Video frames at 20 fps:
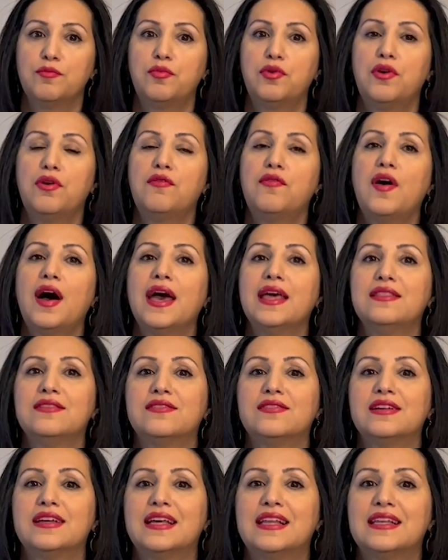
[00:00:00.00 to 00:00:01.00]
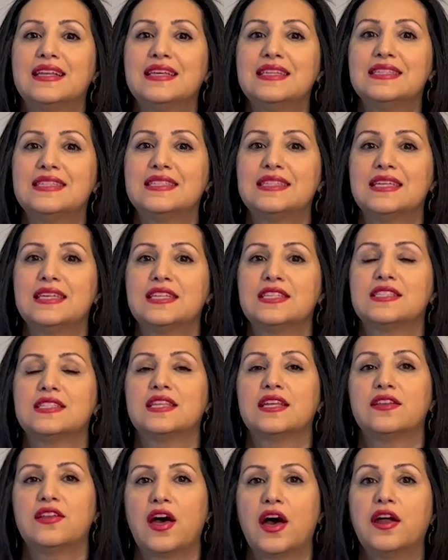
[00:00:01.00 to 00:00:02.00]
provide realistic
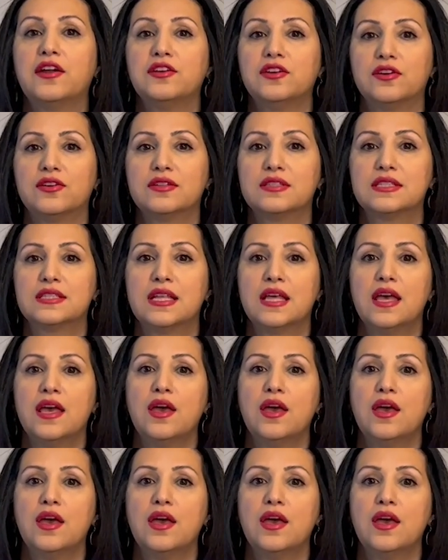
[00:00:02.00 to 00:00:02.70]
scenarios